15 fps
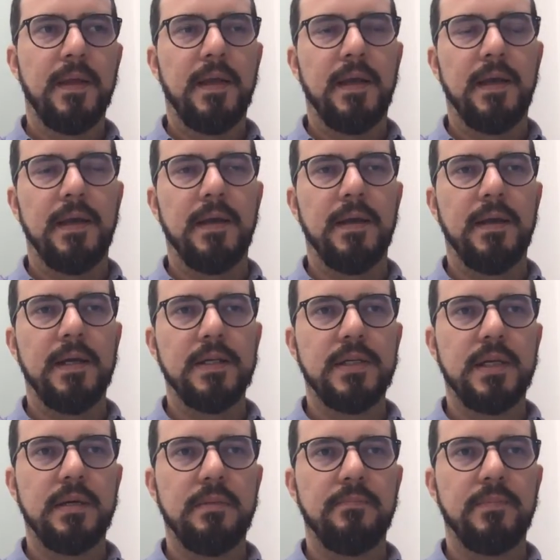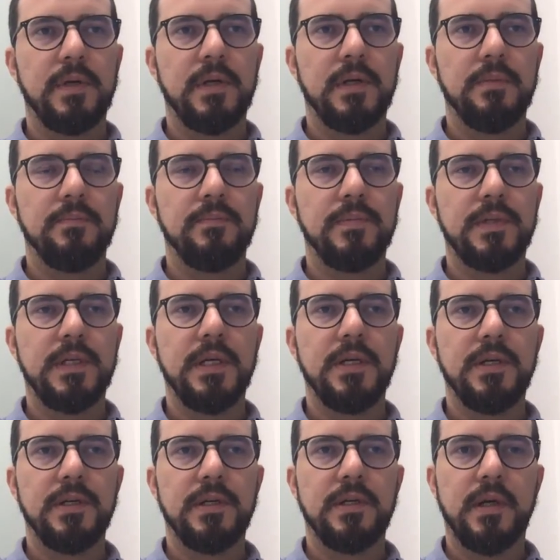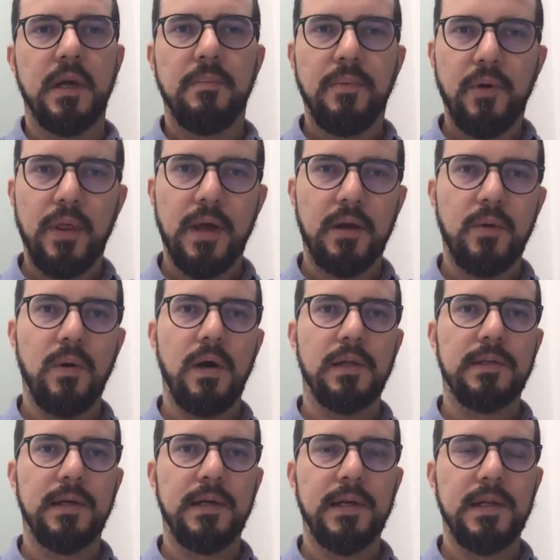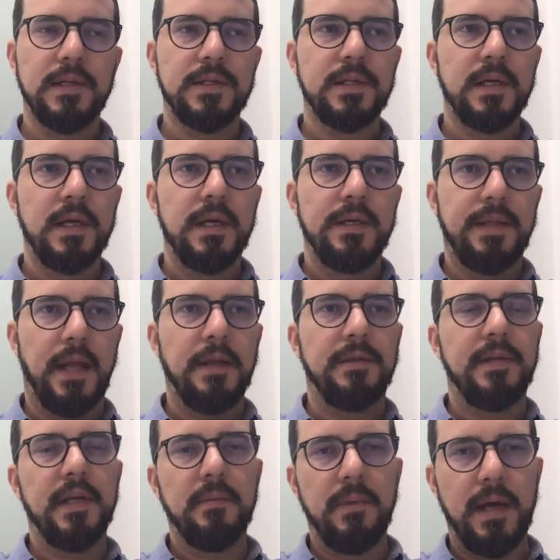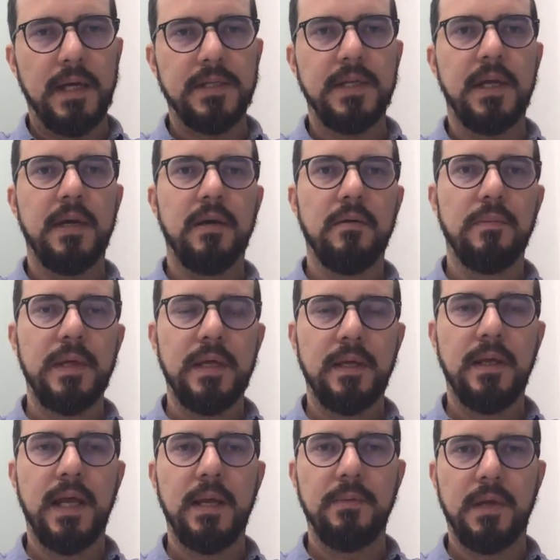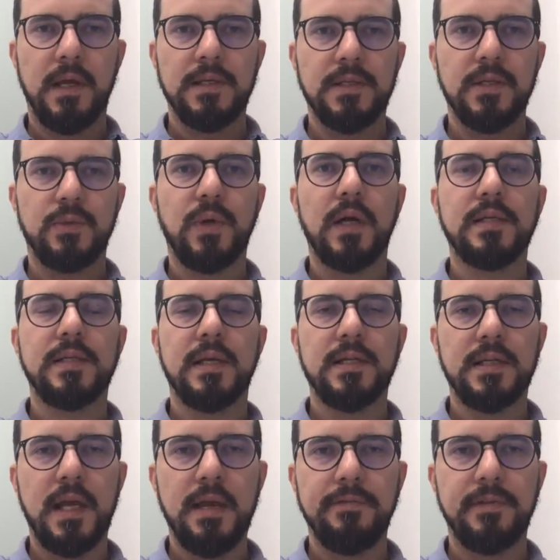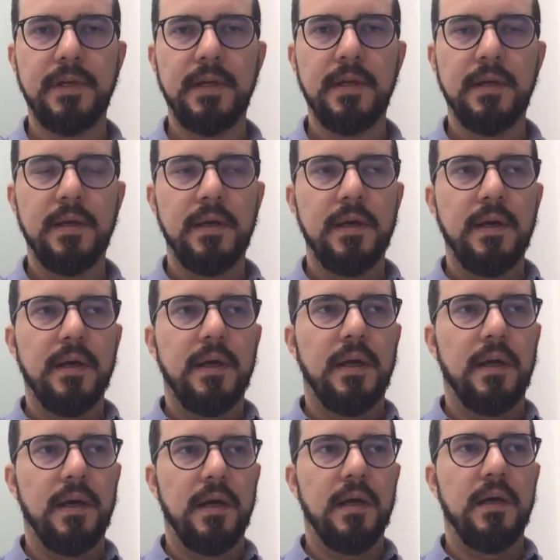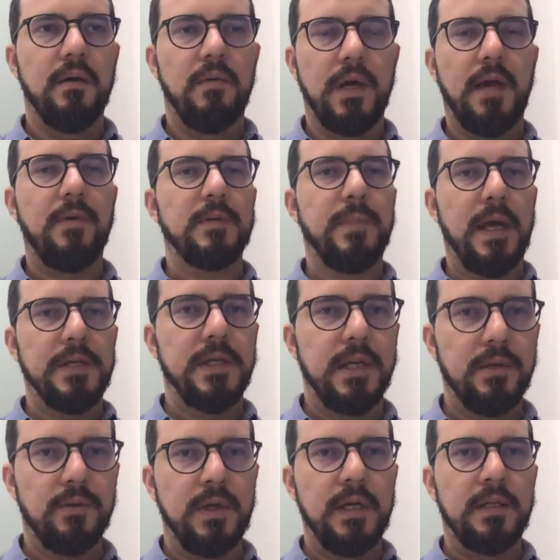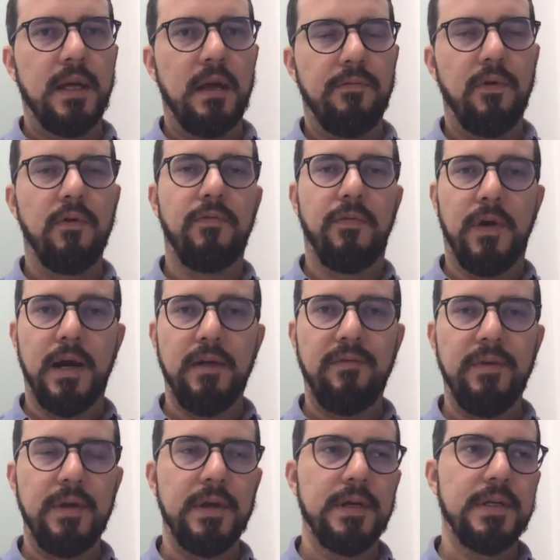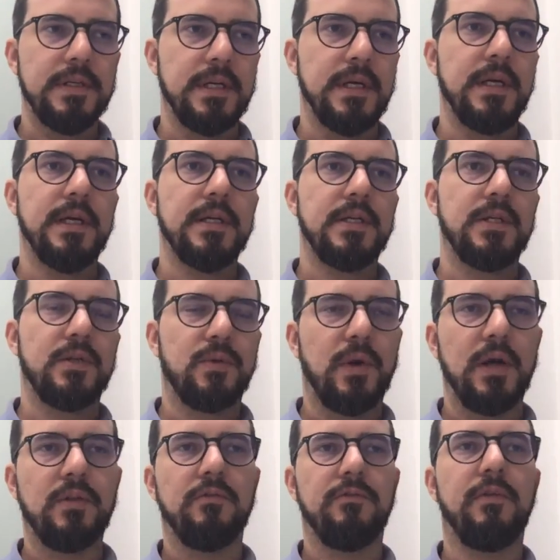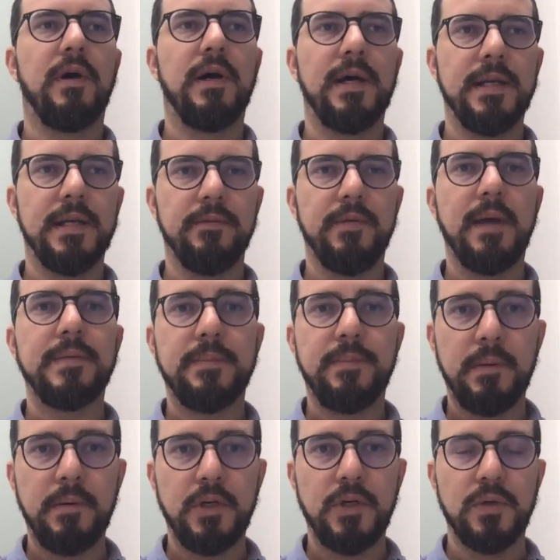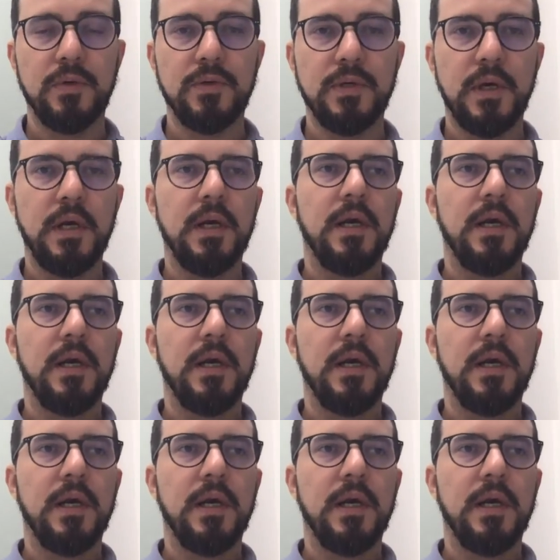as a senior product quality analyst. And the team has now been named as the trust and safety. What I was basically doing there for 5 years is try to find the web spam issues